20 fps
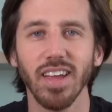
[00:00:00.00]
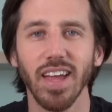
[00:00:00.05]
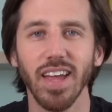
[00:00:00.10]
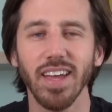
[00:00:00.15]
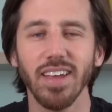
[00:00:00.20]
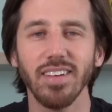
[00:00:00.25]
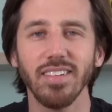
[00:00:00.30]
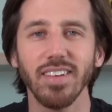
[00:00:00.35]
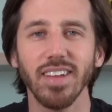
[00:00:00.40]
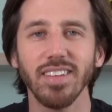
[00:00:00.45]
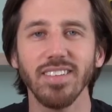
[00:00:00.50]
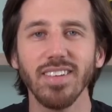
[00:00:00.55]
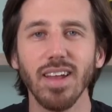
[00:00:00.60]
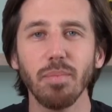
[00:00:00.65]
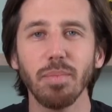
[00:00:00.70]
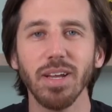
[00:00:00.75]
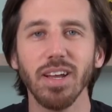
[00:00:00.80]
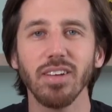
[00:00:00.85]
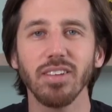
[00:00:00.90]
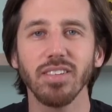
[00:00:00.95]
And it's
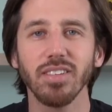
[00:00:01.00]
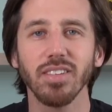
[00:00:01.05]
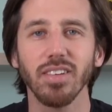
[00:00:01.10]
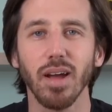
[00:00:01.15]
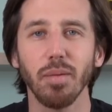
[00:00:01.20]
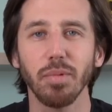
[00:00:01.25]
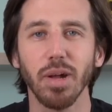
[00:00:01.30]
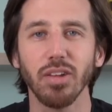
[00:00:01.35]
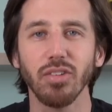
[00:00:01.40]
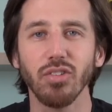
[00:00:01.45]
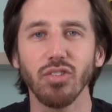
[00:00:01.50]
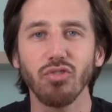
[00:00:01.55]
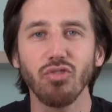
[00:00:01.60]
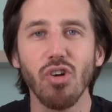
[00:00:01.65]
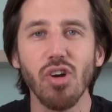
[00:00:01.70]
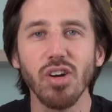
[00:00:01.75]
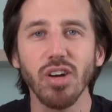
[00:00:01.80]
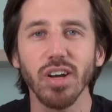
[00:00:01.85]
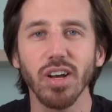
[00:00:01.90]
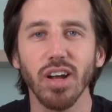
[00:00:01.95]
not because I'm not
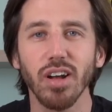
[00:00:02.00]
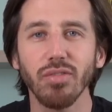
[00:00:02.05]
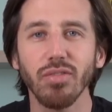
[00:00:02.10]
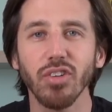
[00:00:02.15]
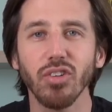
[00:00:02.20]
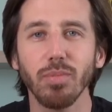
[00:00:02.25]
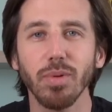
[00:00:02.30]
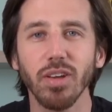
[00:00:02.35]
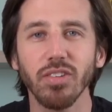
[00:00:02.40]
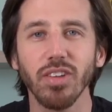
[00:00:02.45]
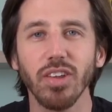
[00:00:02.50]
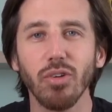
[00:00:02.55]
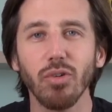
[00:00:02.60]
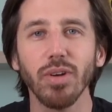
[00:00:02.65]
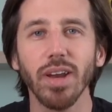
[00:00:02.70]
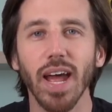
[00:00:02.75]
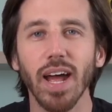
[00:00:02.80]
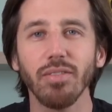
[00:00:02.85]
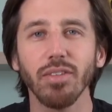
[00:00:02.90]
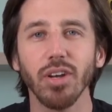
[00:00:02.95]
strong enough, it's because I
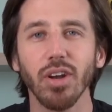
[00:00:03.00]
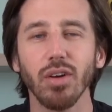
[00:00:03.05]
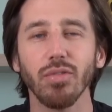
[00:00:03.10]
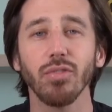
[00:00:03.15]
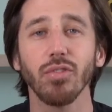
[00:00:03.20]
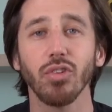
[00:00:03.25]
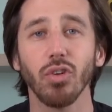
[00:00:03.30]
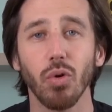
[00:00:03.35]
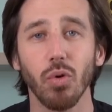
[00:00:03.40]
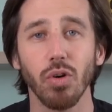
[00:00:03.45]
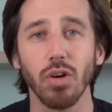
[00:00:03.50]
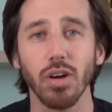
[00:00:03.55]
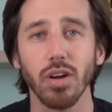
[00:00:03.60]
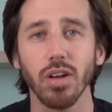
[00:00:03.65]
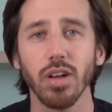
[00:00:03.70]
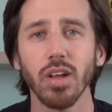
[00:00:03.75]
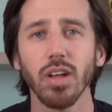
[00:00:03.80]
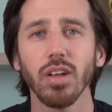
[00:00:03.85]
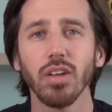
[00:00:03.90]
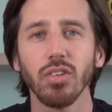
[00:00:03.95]
don't have enough torque.